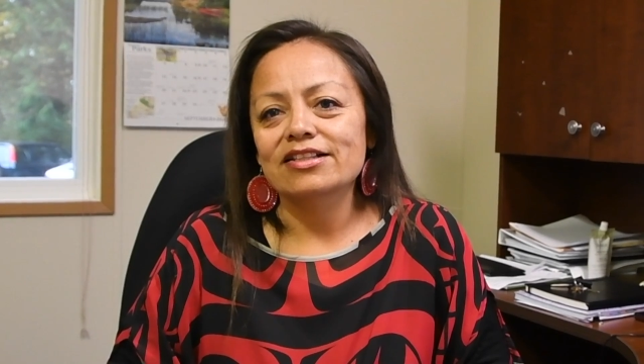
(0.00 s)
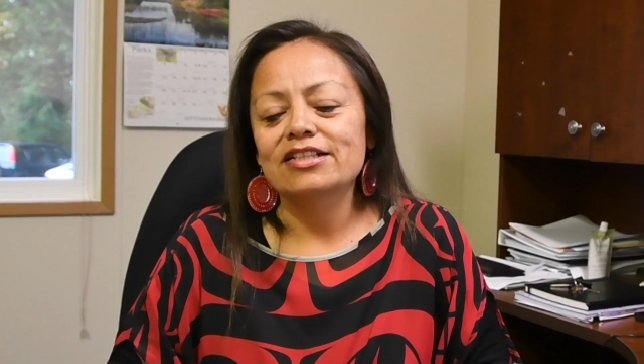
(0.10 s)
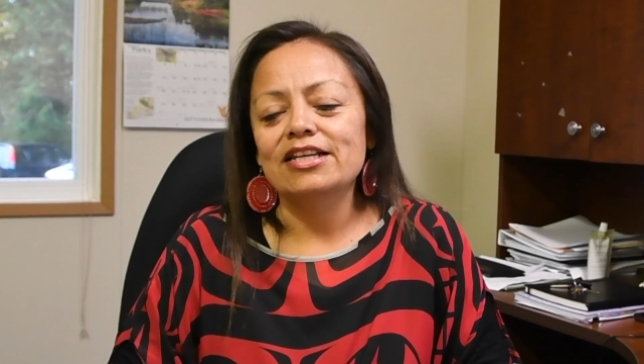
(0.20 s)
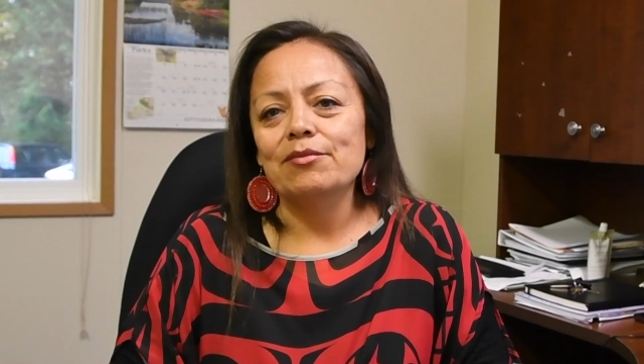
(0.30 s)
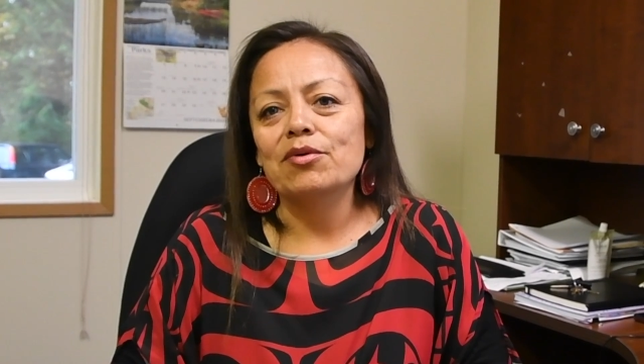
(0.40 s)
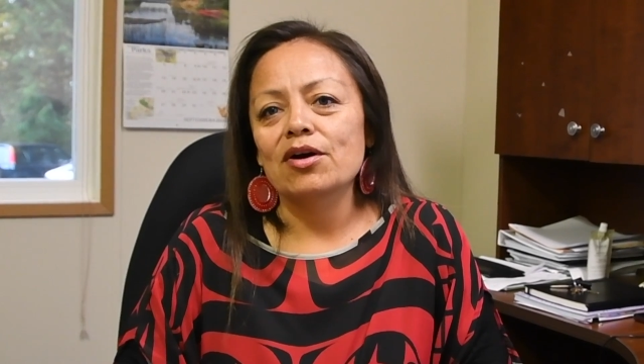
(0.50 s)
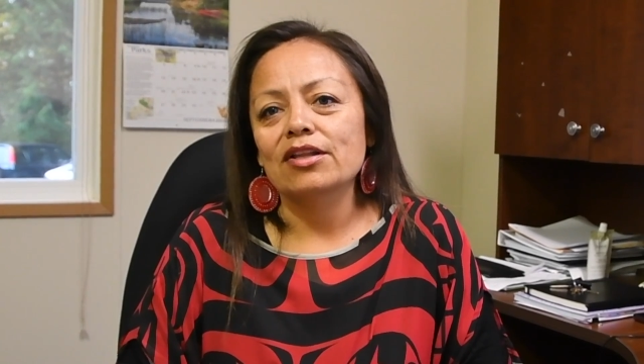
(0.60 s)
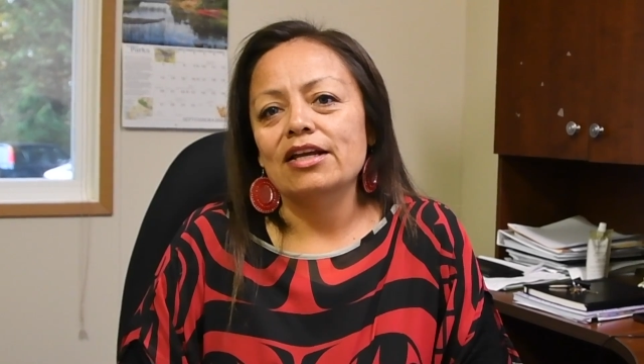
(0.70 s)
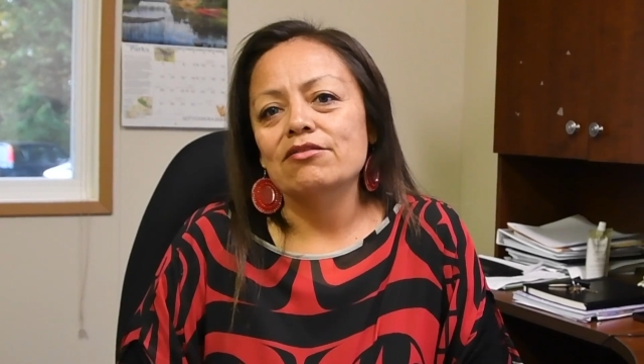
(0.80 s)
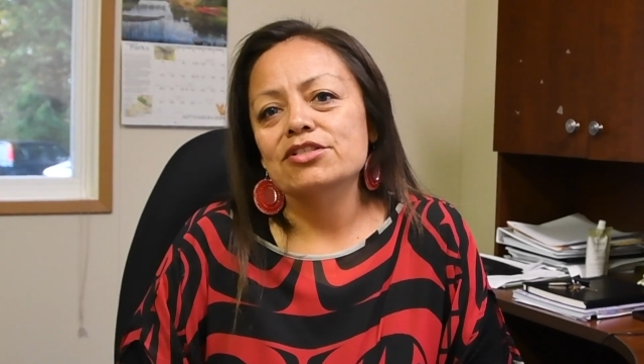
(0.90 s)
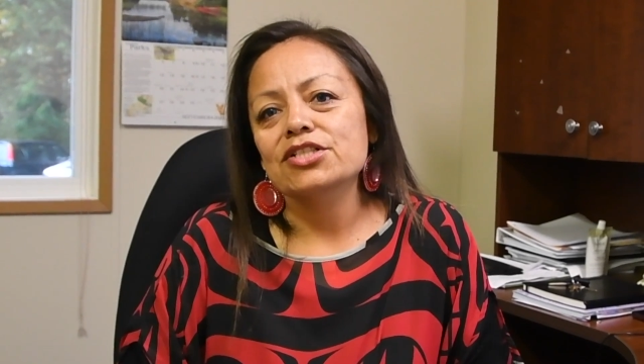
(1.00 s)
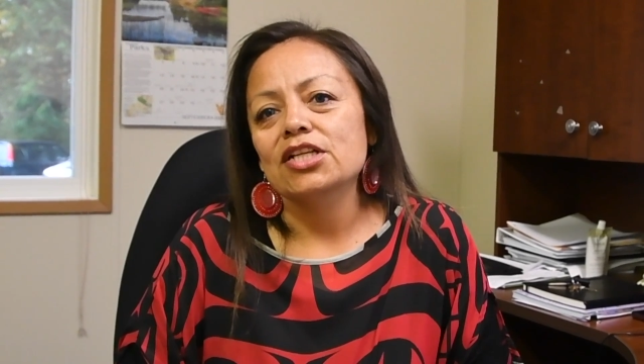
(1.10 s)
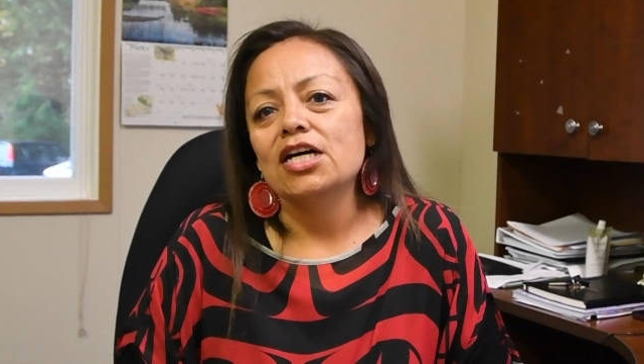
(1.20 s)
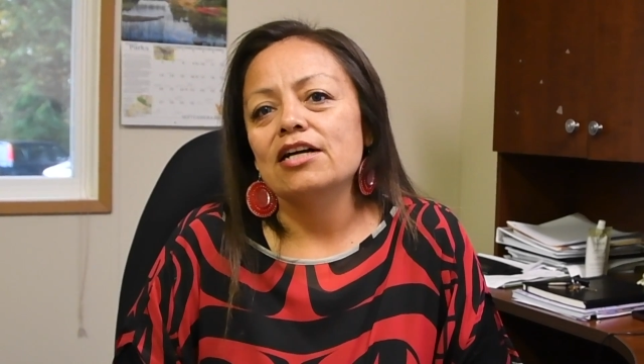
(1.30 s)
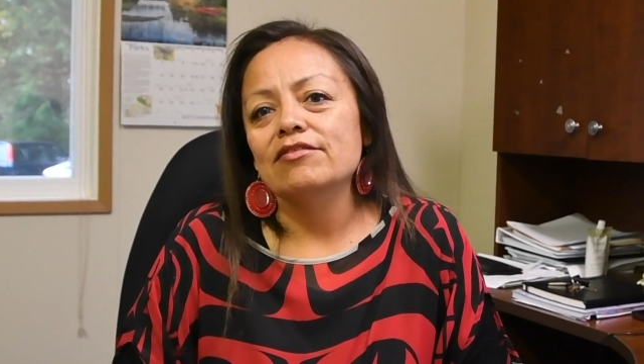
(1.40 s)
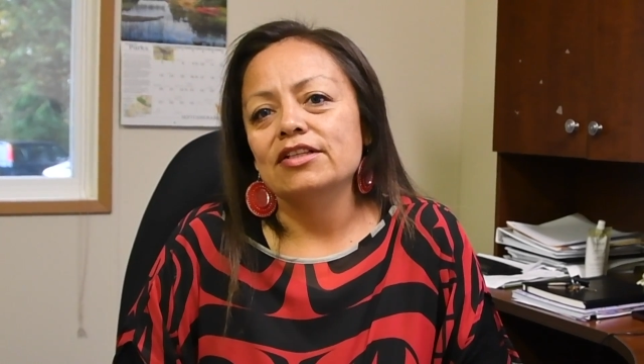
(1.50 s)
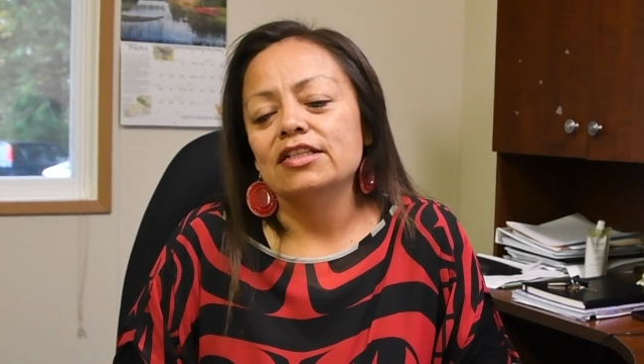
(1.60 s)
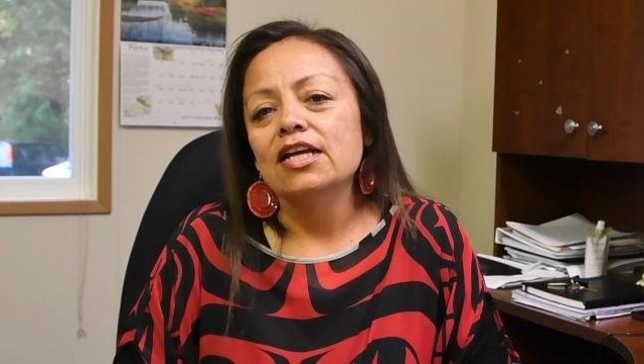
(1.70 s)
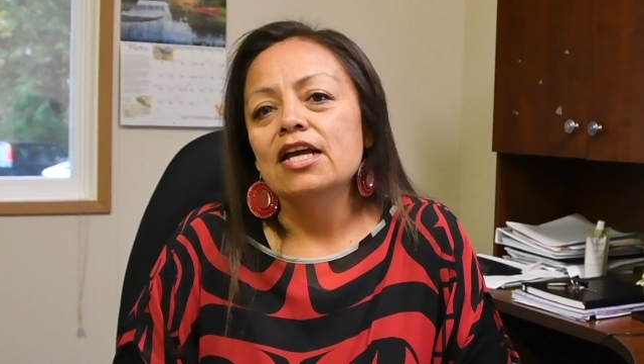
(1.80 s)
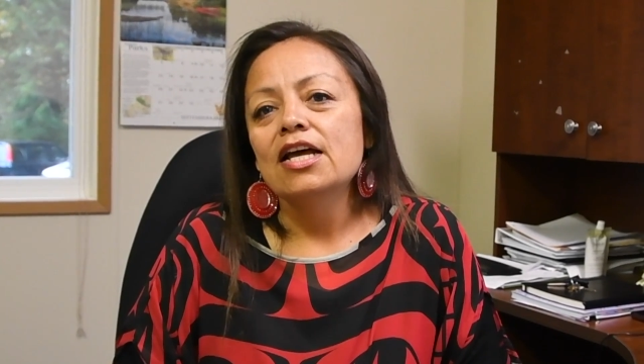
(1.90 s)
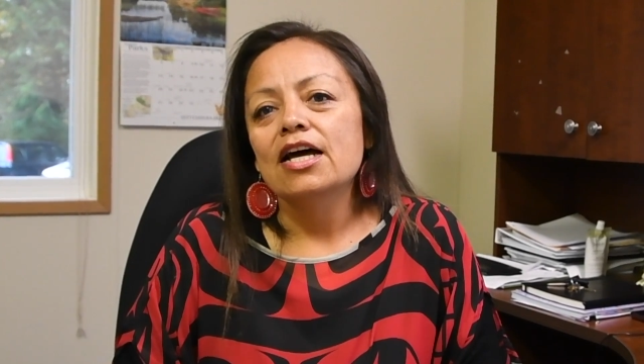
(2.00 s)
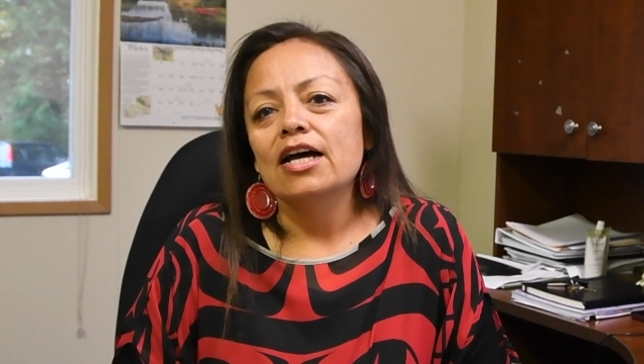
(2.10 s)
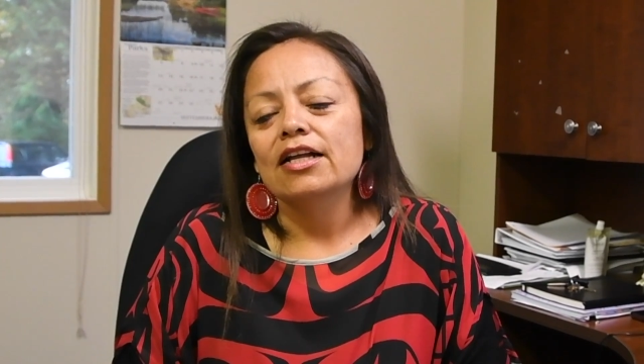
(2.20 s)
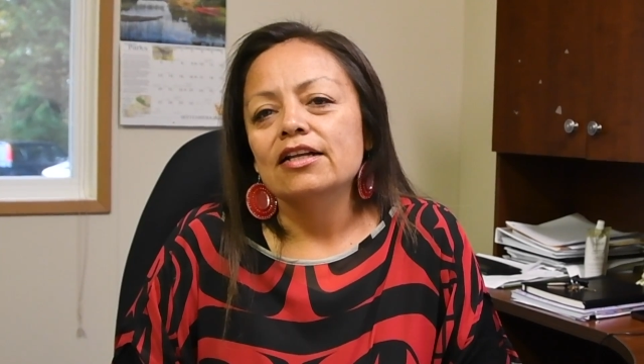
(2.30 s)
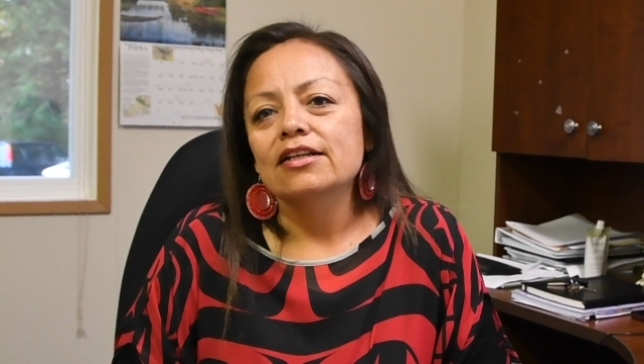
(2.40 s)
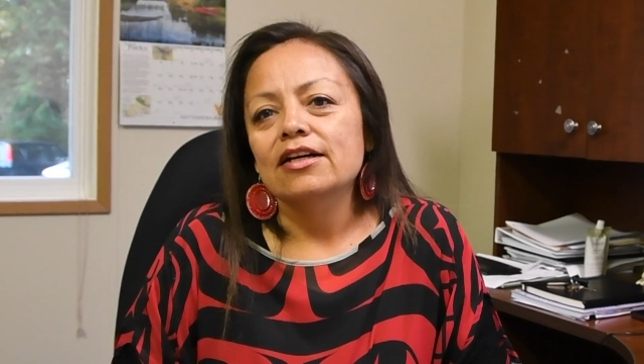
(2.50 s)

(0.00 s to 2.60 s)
keep our language alive and